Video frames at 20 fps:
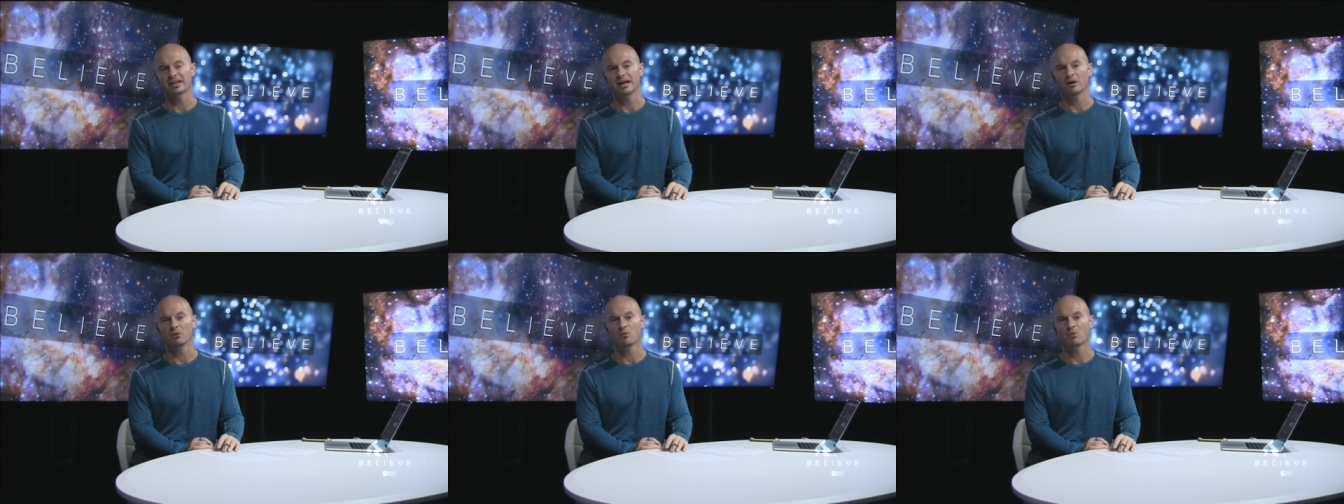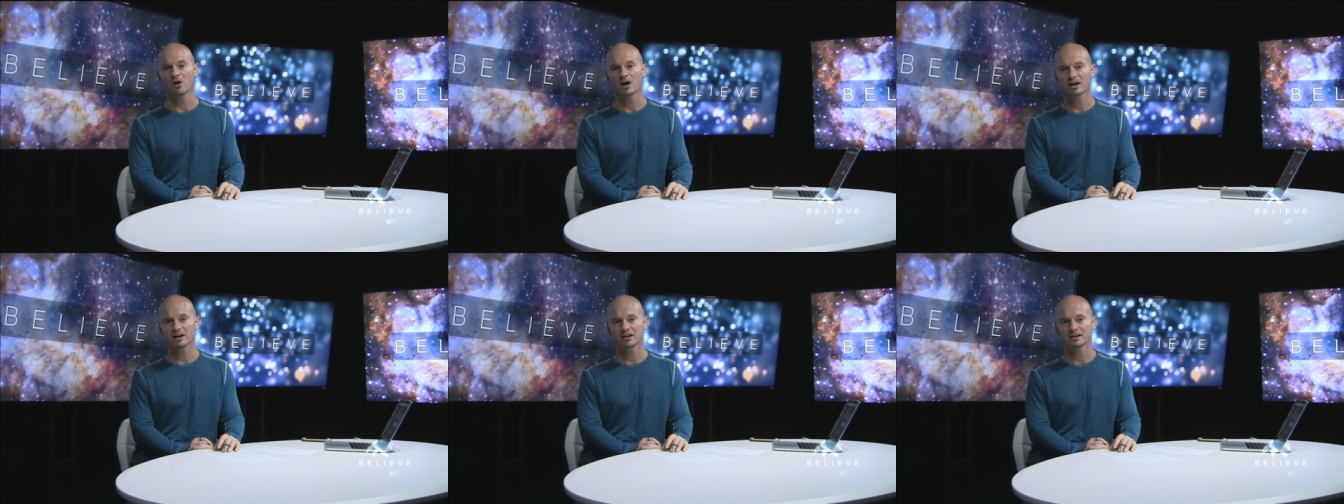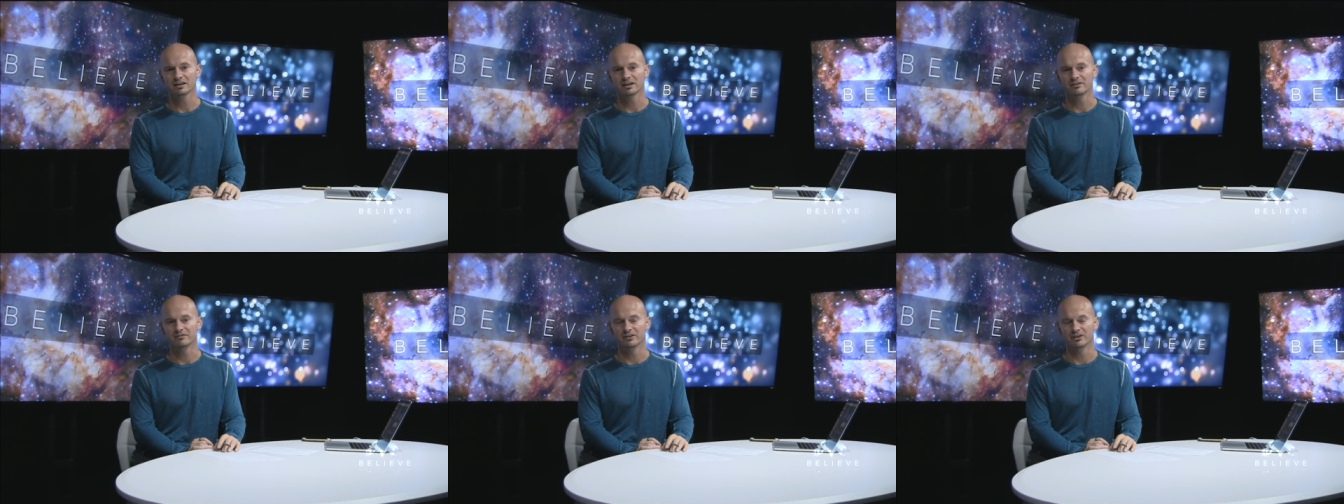that want
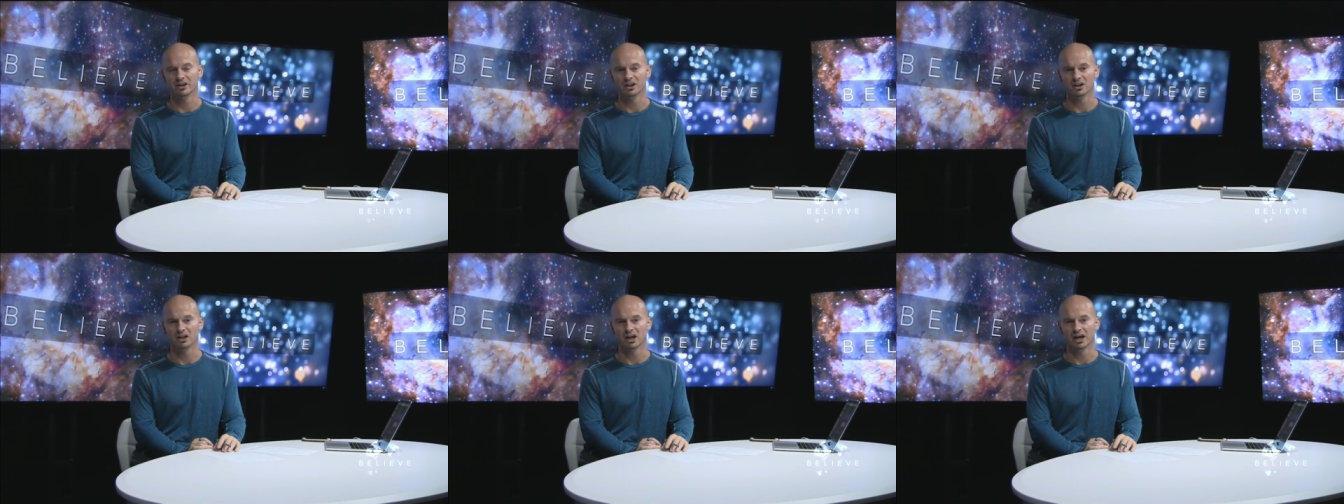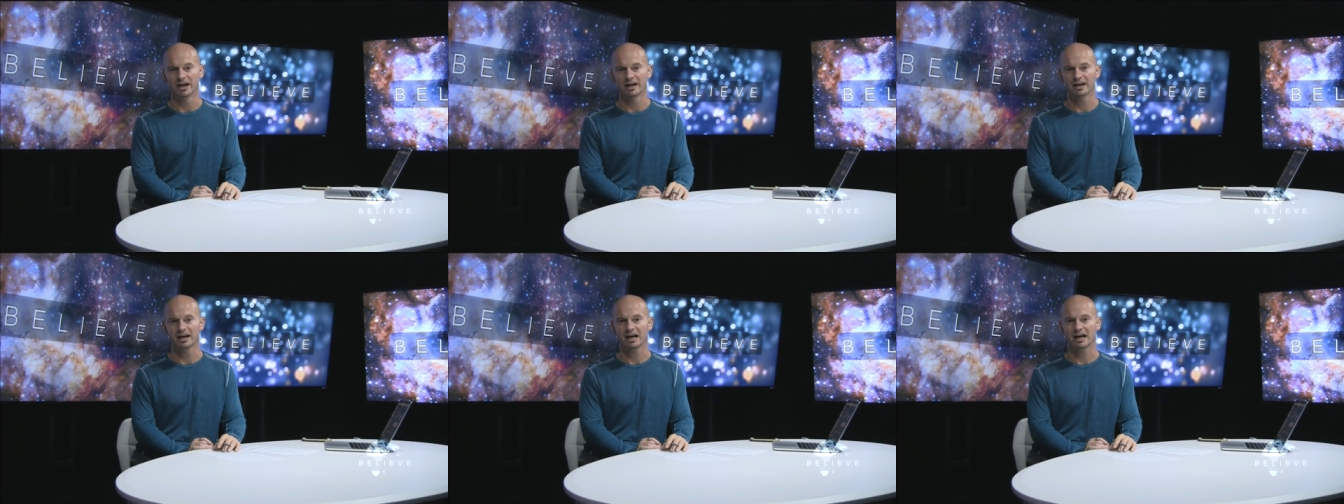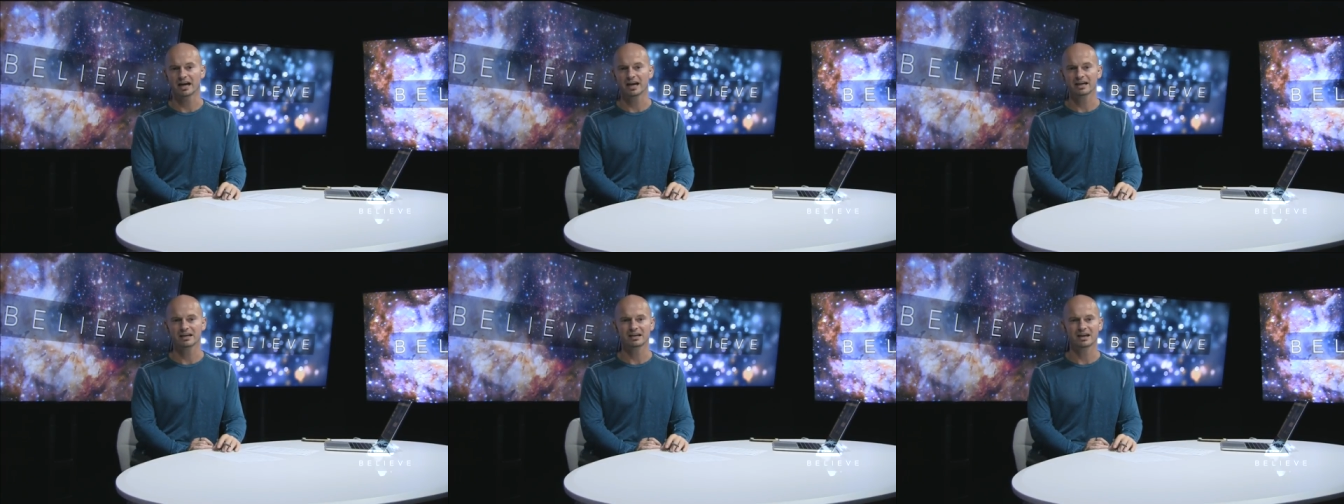to live in the light.
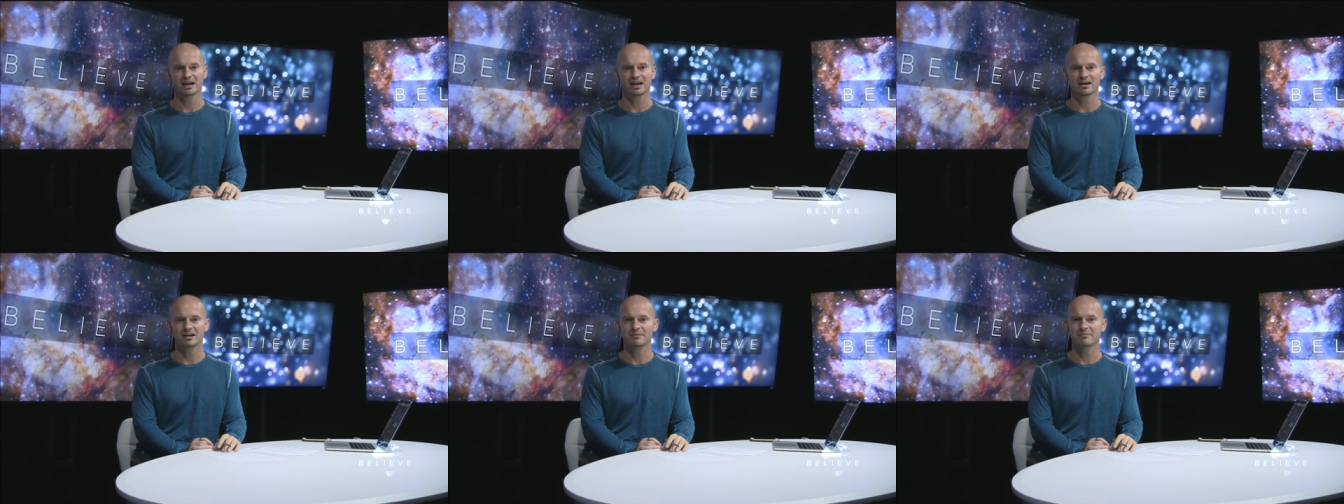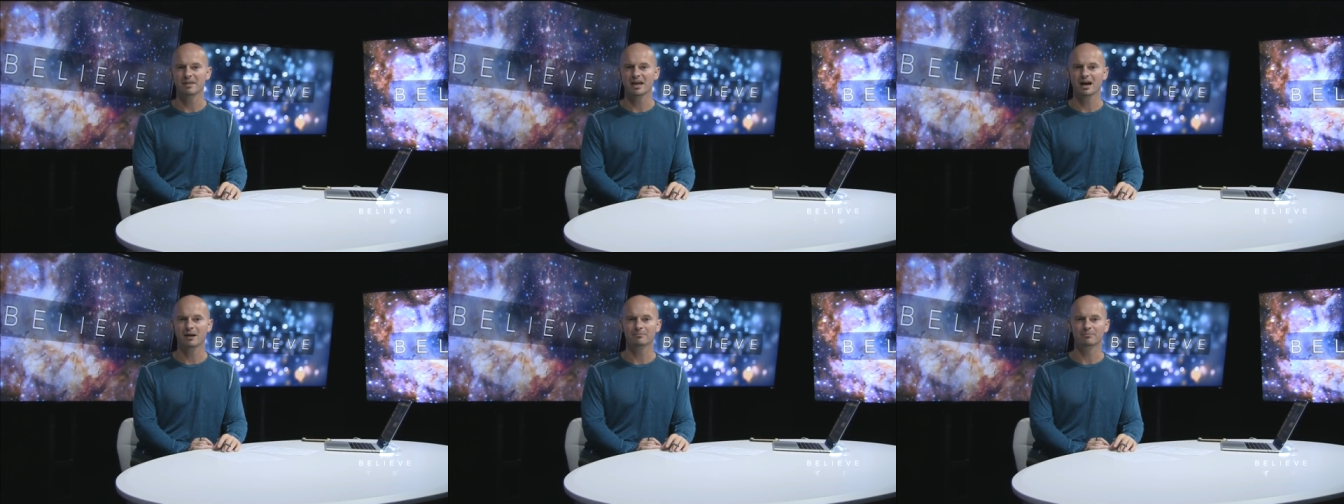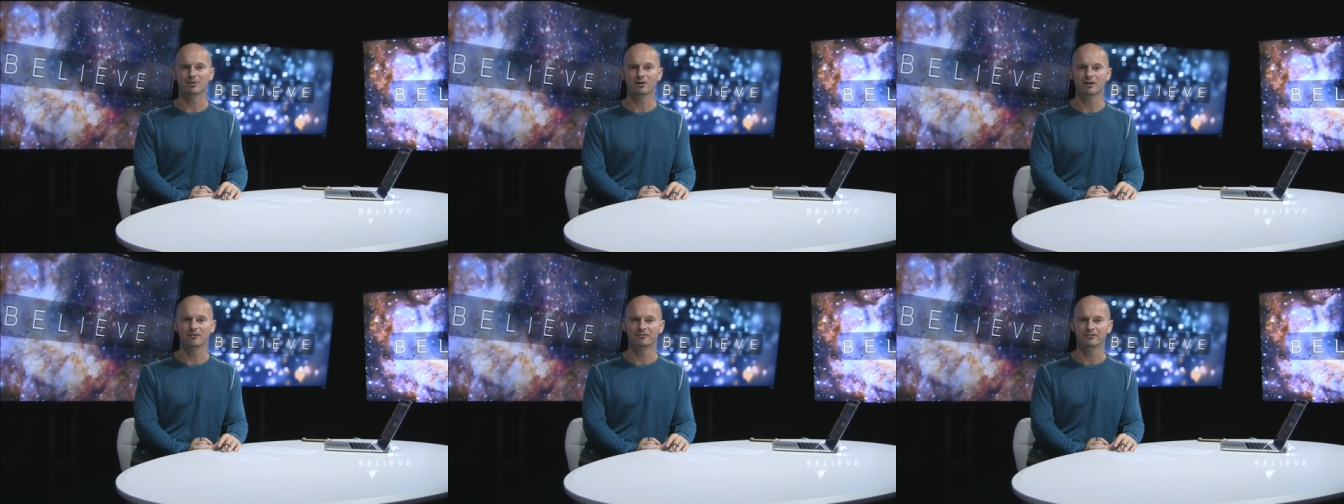I, I am not
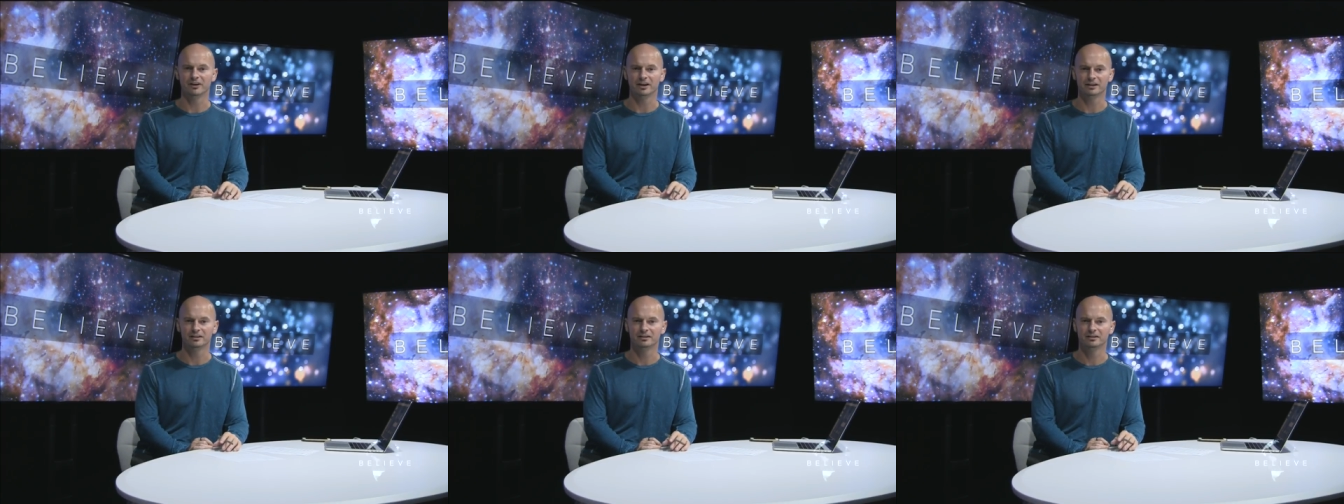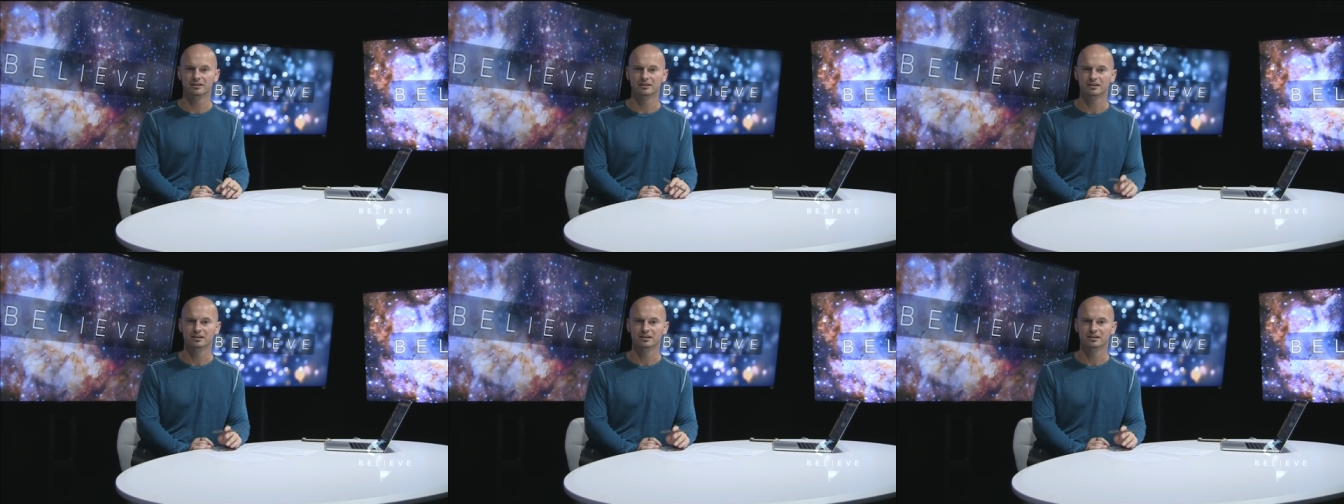perfect.